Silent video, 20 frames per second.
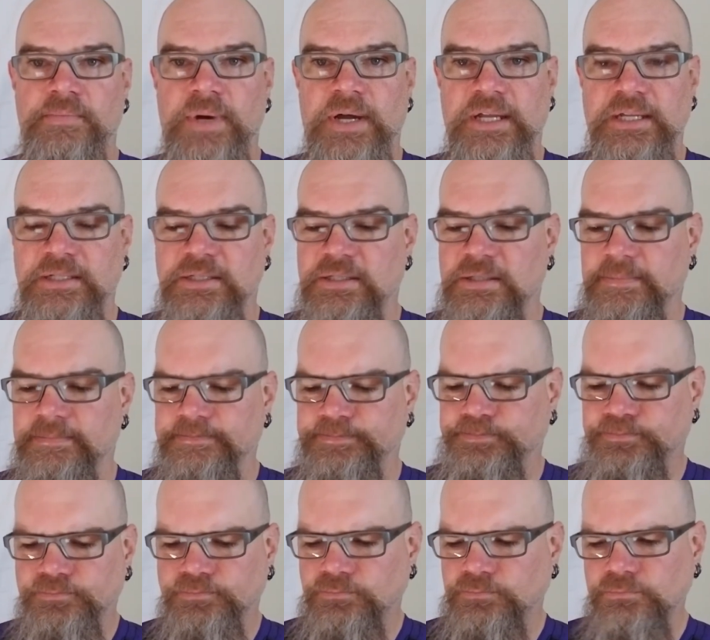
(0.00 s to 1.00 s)
bikes.
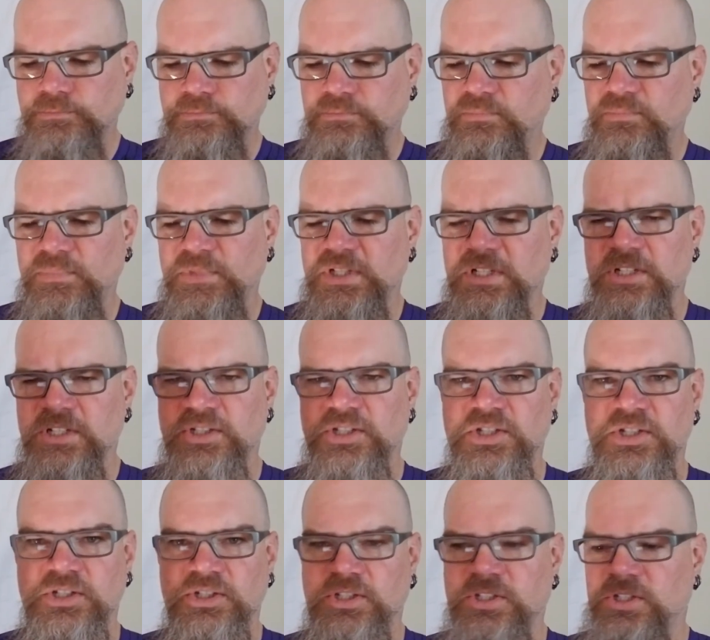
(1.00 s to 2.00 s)

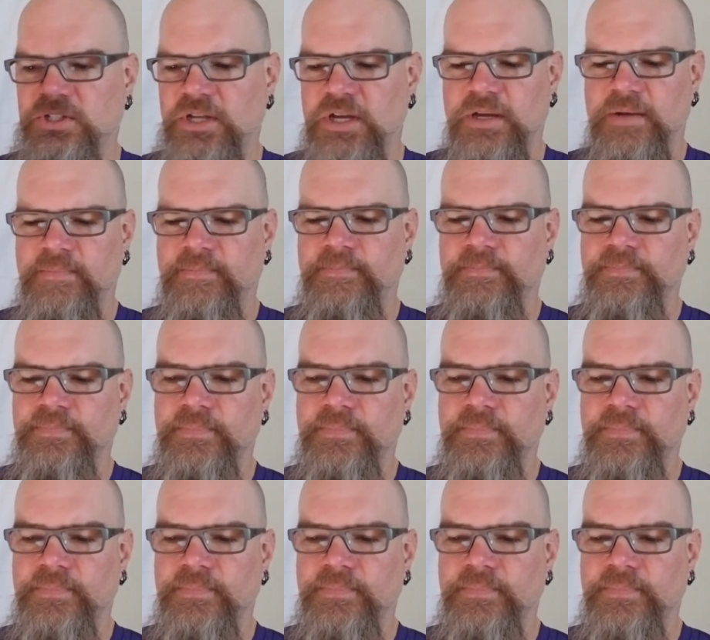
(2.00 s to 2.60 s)
It's just, I